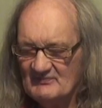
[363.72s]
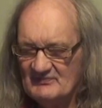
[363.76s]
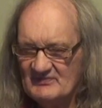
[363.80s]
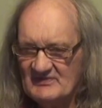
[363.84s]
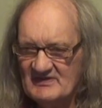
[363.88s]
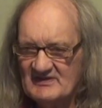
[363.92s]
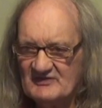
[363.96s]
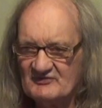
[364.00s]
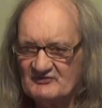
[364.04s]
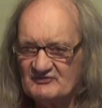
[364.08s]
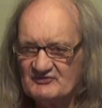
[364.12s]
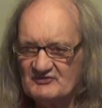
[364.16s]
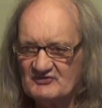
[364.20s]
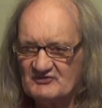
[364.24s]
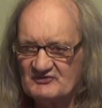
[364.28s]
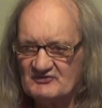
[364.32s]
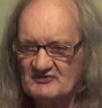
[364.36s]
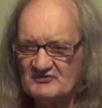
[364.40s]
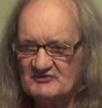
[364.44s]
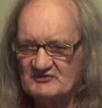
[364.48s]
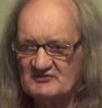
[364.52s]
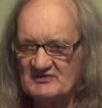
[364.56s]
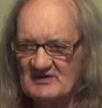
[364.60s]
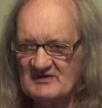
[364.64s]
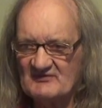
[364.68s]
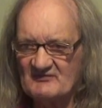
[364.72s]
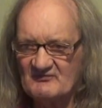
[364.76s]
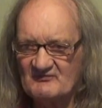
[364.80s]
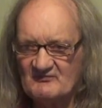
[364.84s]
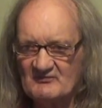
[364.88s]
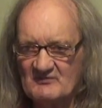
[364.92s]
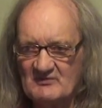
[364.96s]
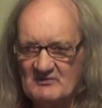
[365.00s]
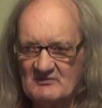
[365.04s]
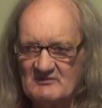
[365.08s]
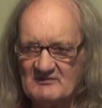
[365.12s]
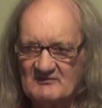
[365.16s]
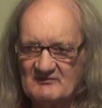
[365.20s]
It's just a
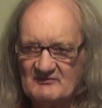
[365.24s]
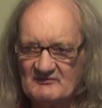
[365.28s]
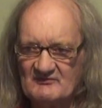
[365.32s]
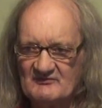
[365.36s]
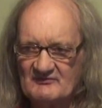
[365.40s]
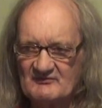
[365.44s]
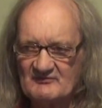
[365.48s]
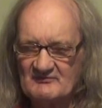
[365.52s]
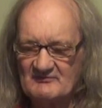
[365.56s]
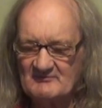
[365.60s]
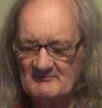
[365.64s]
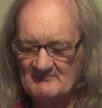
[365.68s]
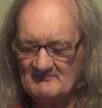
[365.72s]
transference.